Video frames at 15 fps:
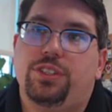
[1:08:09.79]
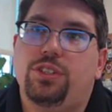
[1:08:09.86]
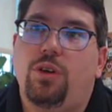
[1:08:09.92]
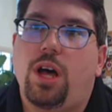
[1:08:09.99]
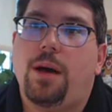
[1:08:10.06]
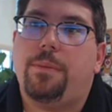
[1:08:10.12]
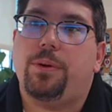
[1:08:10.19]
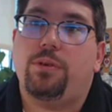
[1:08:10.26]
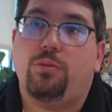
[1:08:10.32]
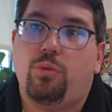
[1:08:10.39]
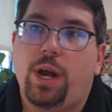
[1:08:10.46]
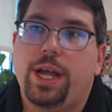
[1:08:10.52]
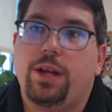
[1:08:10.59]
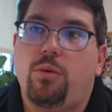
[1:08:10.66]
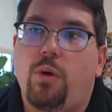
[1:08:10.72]
So upper
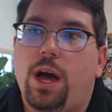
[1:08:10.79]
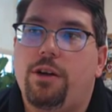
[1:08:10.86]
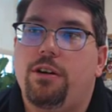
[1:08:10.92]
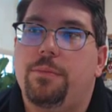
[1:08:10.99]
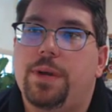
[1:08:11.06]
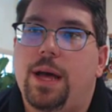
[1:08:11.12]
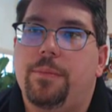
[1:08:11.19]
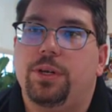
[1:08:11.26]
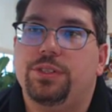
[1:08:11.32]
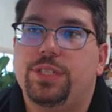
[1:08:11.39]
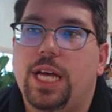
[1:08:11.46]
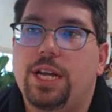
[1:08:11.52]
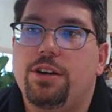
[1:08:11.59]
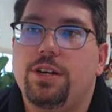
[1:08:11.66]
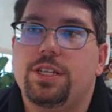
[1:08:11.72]
right quadrant abdominal
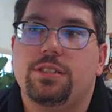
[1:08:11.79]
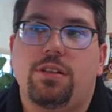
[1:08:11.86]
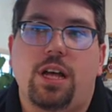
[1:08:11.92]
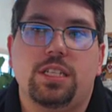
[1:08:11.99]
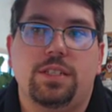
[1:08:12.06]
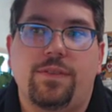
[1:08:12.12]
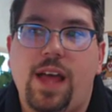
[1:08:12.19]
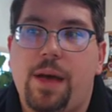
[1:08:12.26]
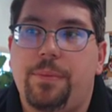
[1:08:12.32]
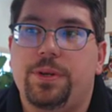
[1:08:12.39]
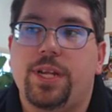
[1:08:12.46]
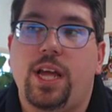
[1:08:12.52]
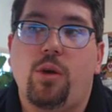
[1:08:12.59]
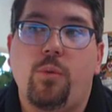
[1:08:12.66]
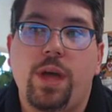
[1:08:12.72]
tenderness, loss of
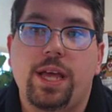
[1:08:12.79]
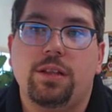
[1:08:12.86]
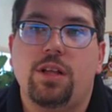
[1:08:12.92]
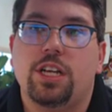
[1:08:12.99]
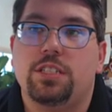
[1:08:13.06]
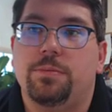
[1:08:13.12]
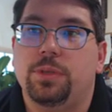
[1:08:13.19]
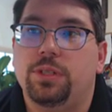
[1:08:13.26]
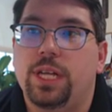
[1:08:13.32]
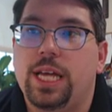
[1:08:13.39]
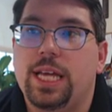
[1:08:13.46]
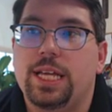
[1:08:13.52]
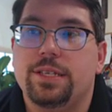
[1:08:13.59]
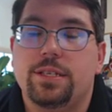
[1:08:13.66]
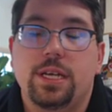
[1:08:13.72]
appetite, weight loss,
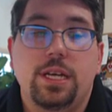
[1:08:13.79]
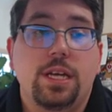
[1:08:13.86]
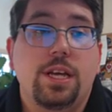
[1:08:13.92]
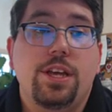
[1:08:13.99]
malaise.